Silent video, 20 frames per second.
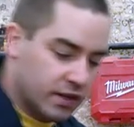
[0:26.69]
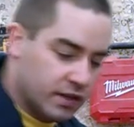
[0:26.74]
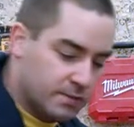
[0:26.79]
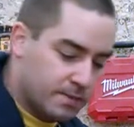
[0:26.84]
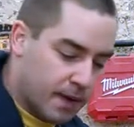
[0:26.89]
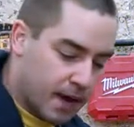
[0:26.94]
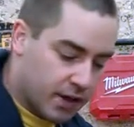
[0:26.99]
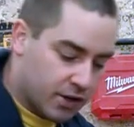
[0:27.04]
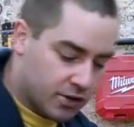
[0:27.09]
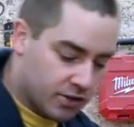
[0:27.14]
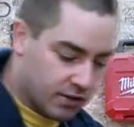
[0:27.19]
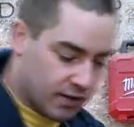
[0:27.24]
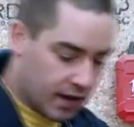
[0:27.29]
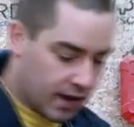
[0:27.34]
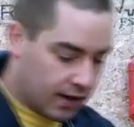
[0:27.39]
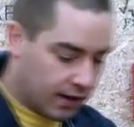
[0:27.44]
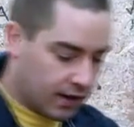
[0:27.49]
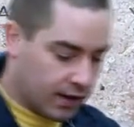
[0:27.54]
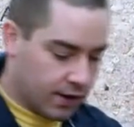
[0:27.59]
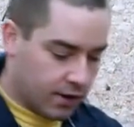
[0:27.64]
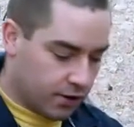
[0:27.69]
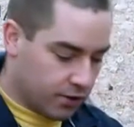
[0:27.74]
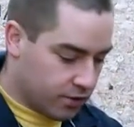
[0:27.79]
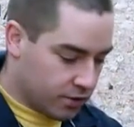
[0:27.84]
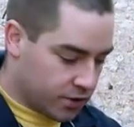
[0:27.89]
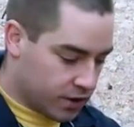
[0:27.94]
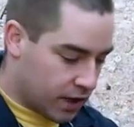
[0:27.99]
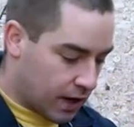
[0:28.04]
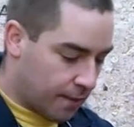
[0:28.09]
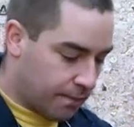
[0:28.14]
expansion tank here,
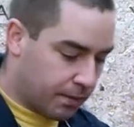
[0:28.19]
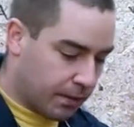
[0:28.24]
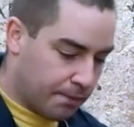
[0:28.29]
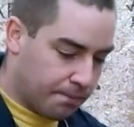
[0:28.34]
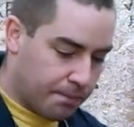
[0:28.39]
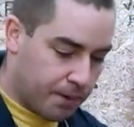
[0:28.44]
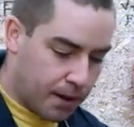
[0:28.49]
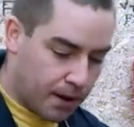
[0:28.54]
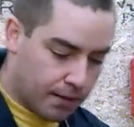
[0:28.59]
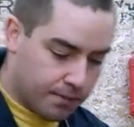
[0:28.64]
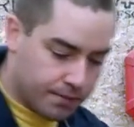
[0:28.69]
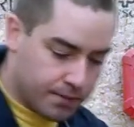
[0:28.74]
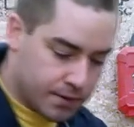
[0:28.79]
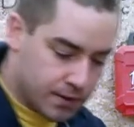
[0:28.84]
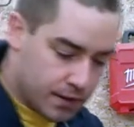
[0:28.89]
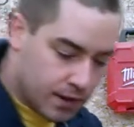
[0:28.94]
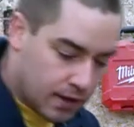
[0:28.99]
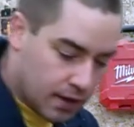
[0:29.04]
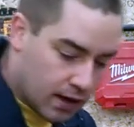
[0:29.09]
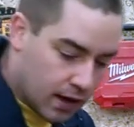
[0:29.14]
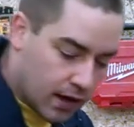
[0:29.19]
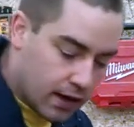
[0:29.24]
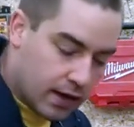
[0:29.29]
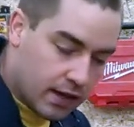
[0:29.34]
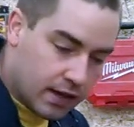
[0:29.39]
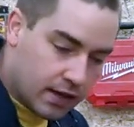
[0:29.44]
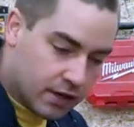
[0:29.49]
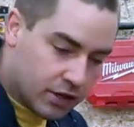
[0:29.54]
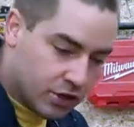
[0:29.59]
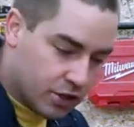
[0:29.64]
there's a couple of pumps, a
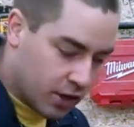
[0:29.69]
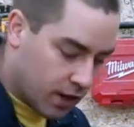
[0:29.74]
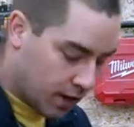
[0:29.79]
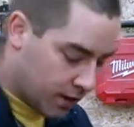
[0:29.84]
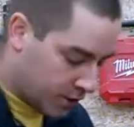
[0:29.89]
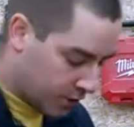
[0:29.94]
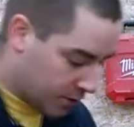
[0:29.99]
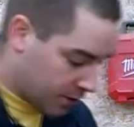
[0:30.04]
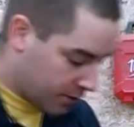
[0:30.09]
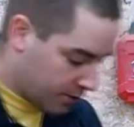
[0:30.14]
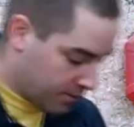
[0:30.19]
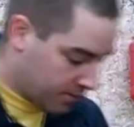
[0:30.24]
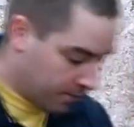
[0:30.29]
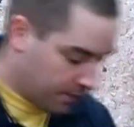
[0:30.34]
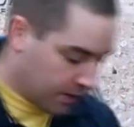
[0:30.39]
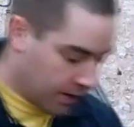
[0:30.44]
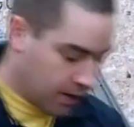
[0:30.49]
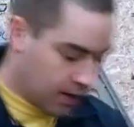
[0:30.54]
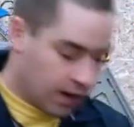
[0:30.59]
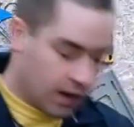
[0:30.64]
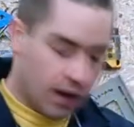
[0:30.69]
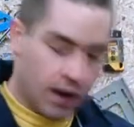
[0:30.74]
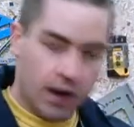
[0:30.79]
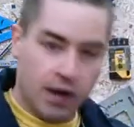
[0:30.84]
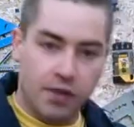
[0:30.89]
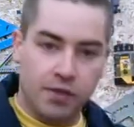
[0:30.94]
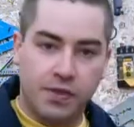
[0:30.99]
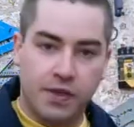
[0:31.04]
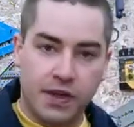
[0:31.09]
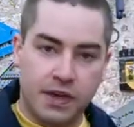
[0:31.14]
heat exchanger.
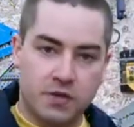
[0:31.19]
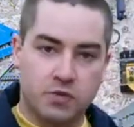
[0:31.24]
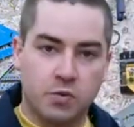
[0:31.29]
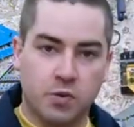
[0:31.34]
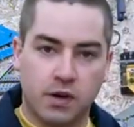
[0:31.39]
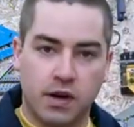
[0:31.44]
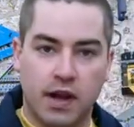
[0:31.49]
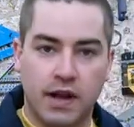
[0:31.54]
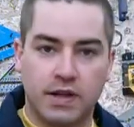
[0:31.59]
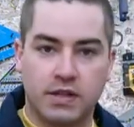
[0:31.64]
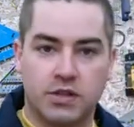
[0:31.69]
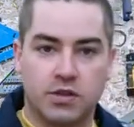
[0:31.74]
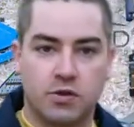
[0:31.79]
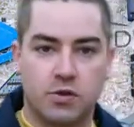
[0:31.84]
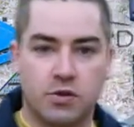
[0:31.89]
Uh, these were nice